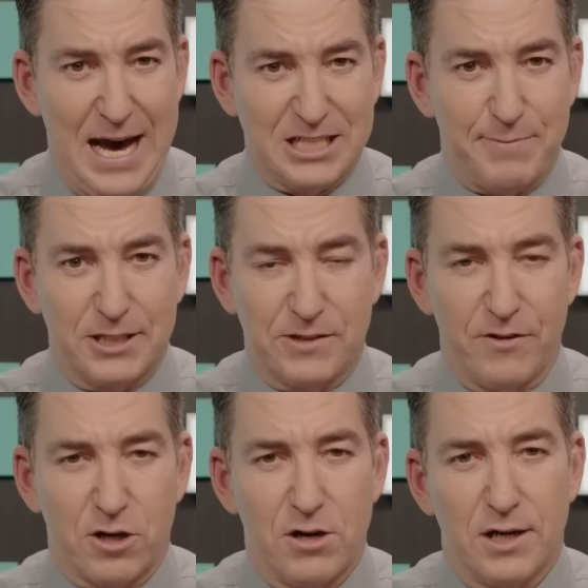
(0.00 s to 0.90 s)
aspects of
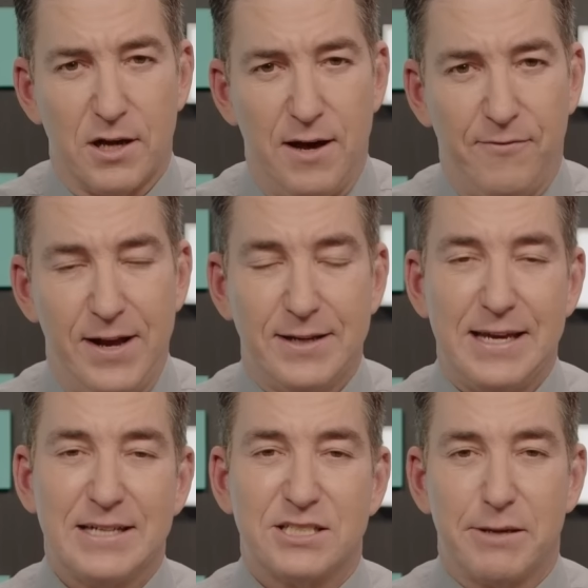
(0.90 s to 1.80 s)
the current conflict,
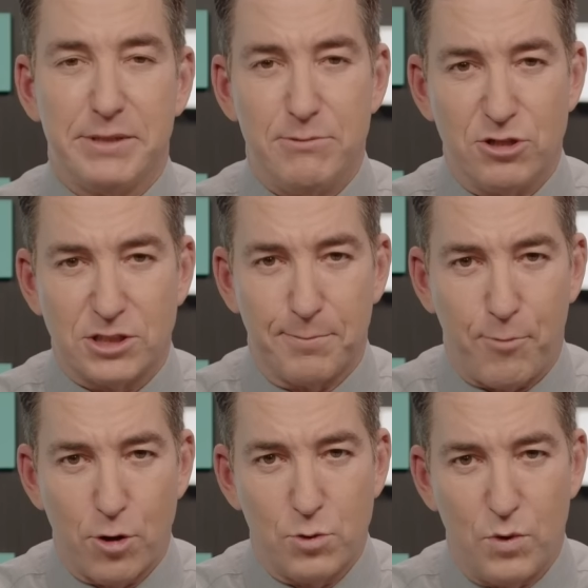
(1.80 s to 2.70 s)
yet some of the most
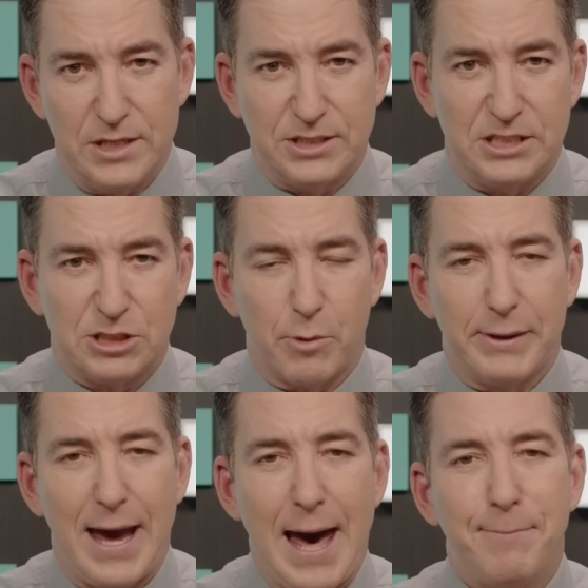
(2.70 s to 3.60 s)
important ones, and so
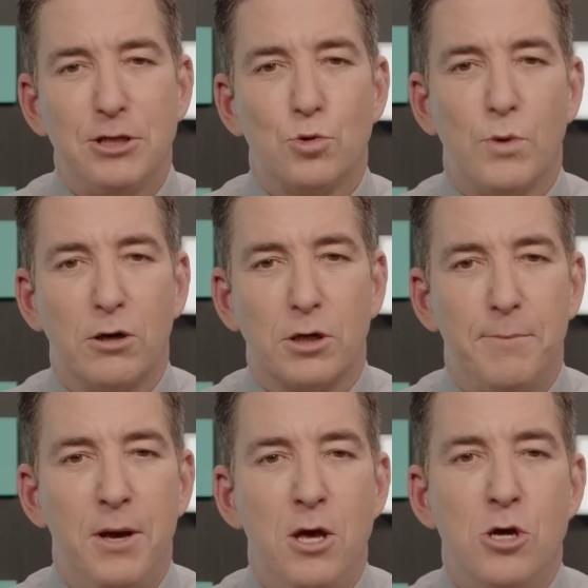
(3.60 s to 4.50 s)
we're happy to
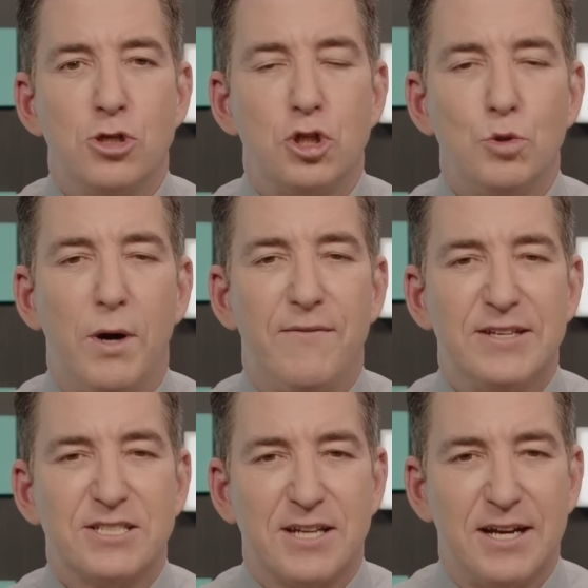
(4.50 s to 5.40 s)
welcome two of
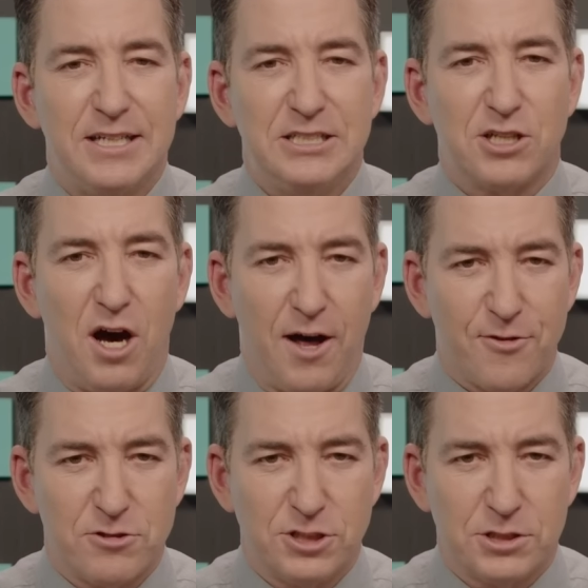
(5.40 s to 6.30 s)
the study's
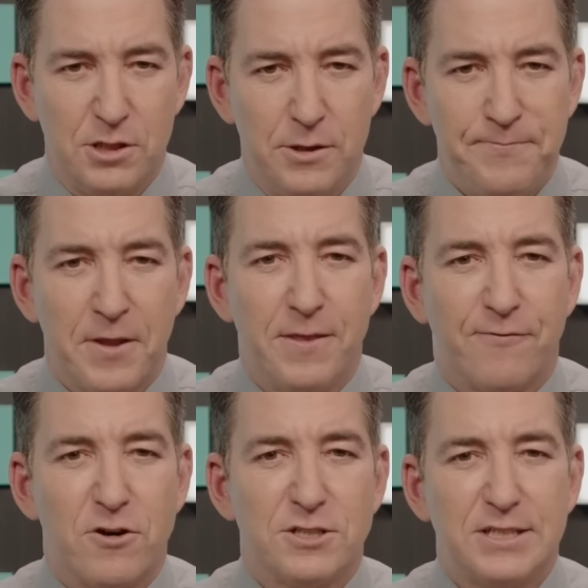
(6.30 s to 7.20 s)
authors, the
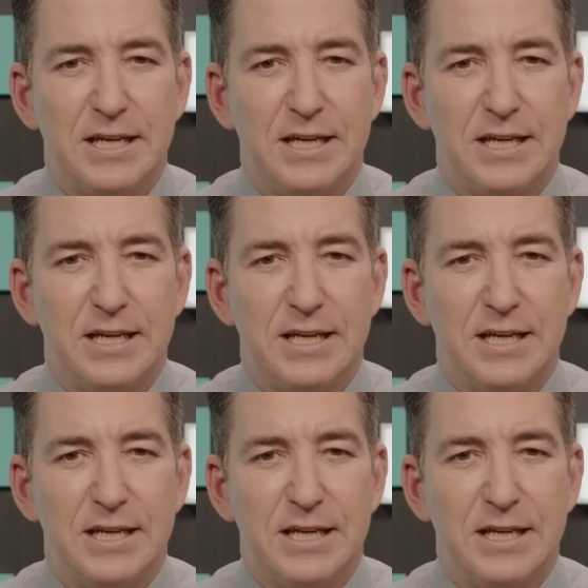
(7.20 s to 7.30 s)
first